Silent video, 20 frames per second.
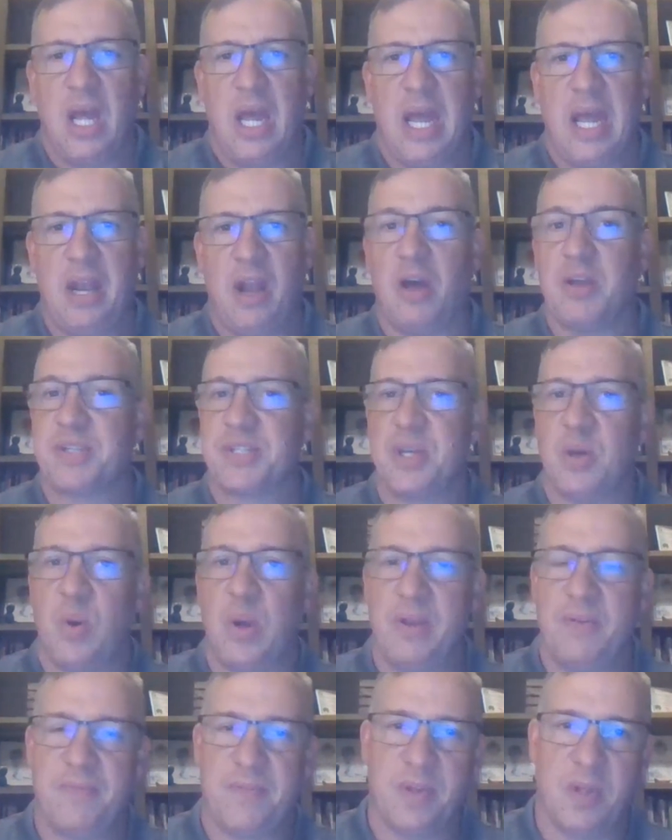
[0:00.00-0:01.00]
and
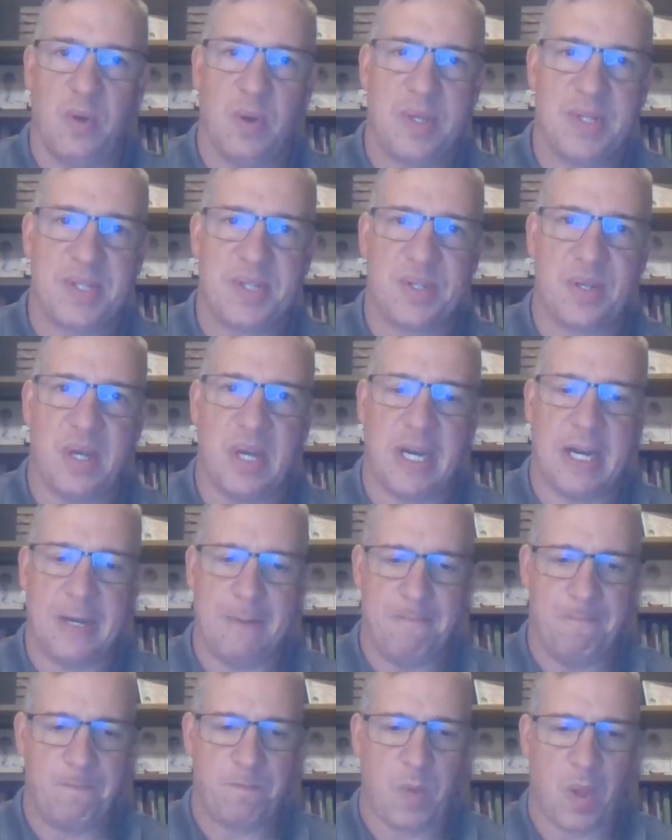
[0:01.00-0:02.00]
also influence
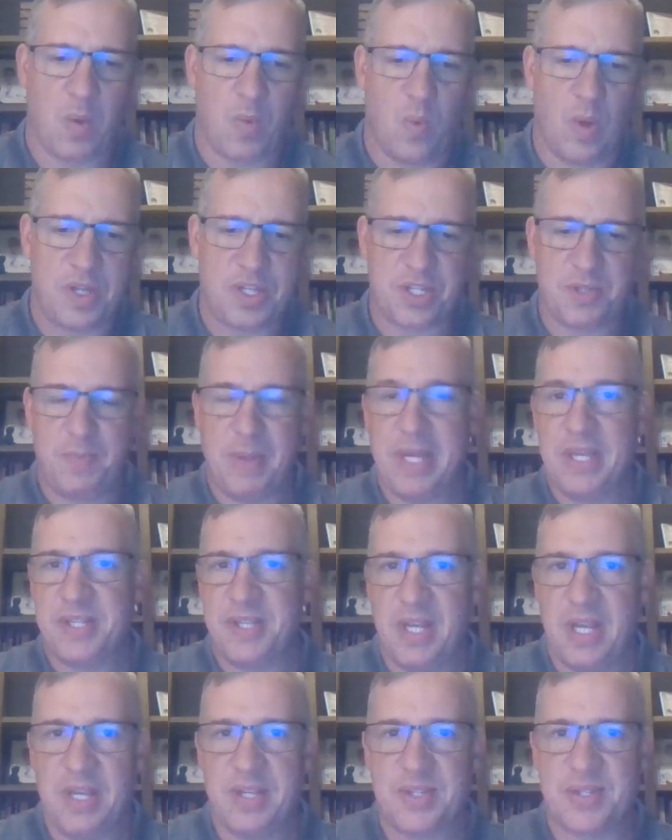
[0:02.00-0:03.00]
which
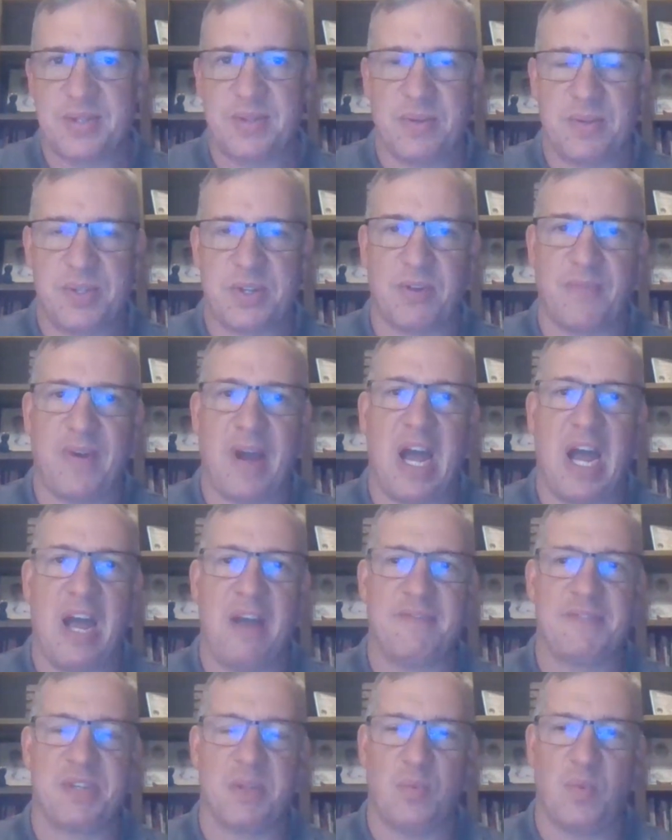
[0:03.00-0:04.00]
species
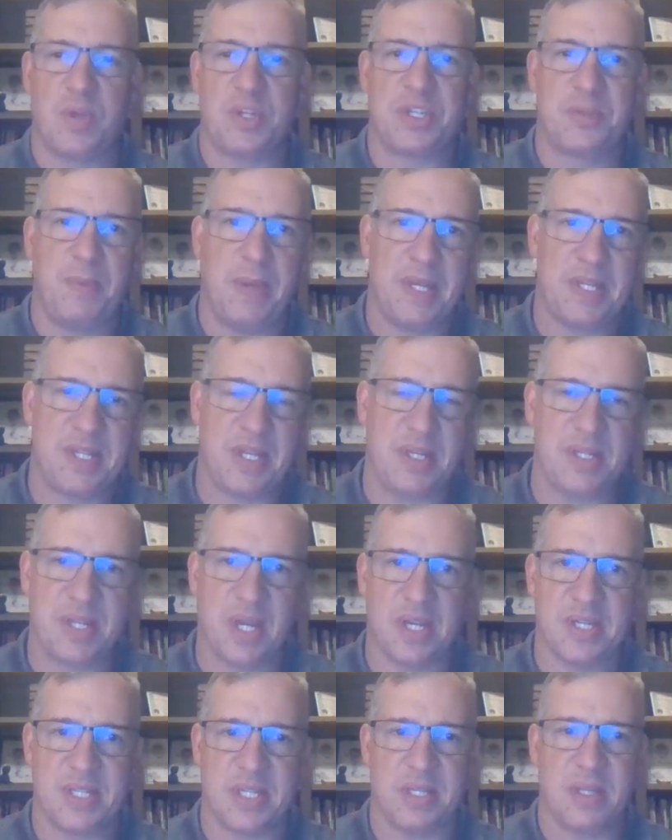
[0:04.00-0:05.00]
survives and which species
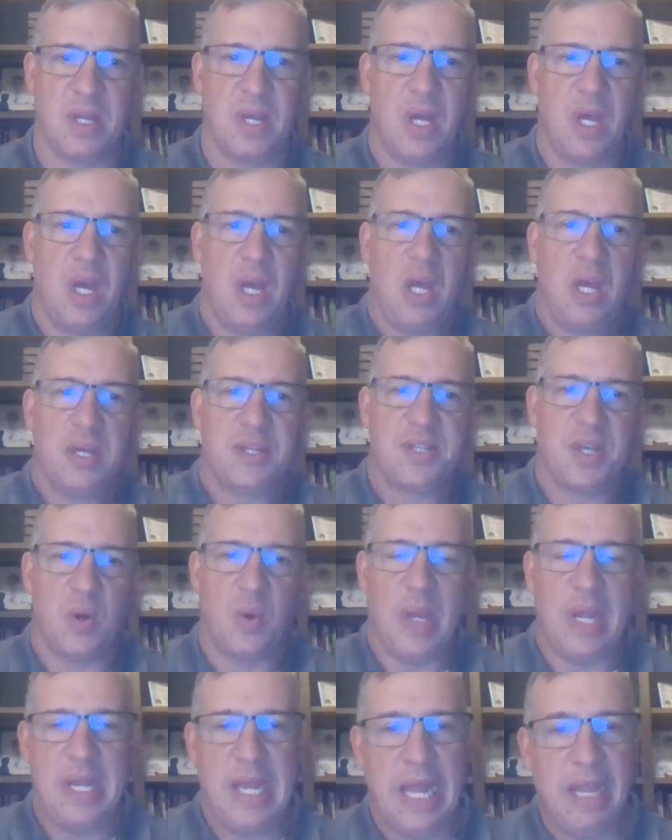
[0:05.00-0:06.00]
doesn't.
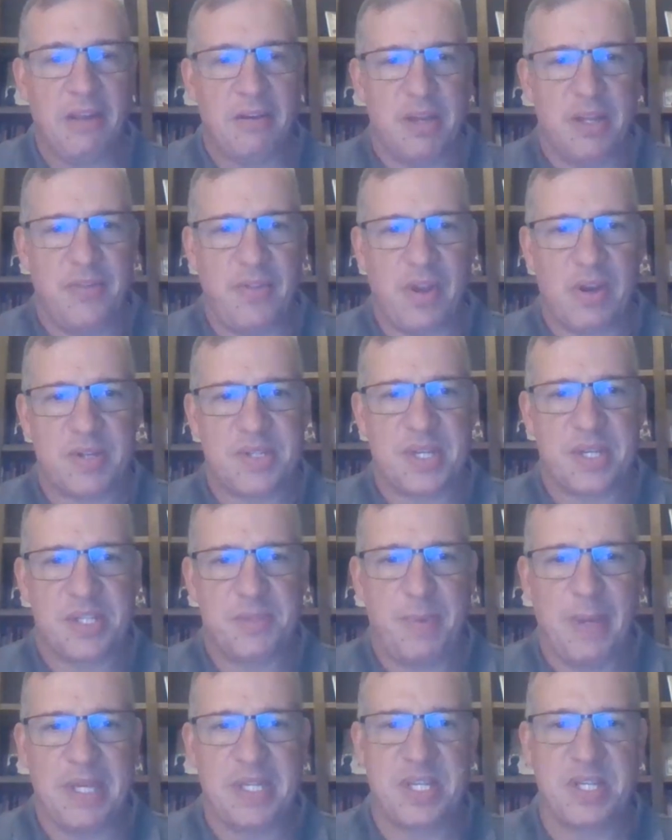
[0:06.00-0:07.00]
So in England, there's a
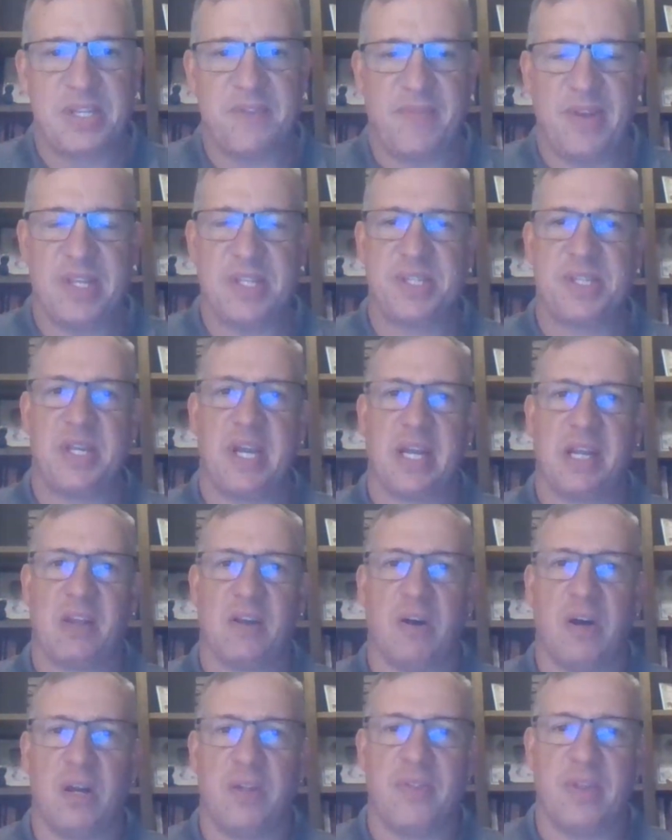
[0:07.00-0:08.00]
species of insect
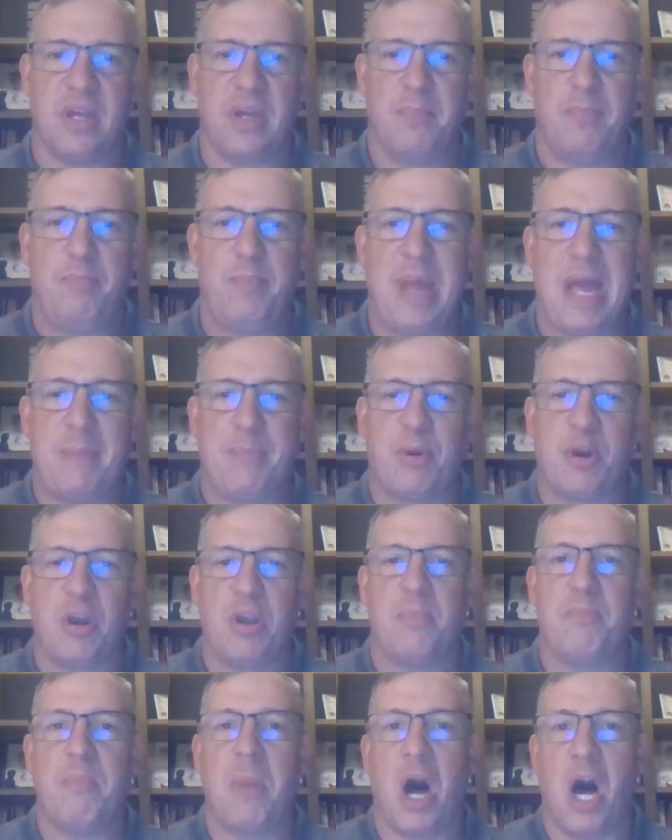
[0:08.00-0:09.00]
called the
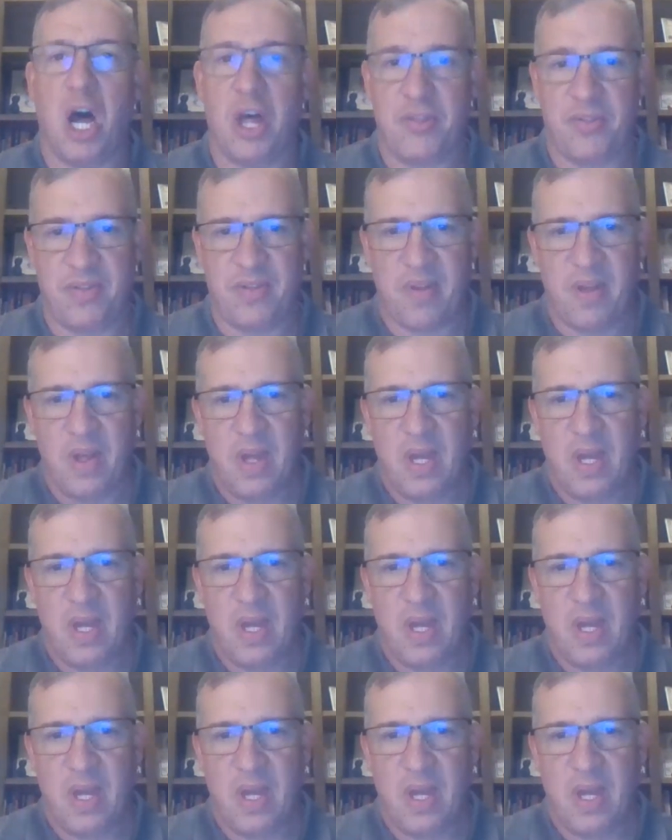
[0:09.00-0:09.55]
peppered moth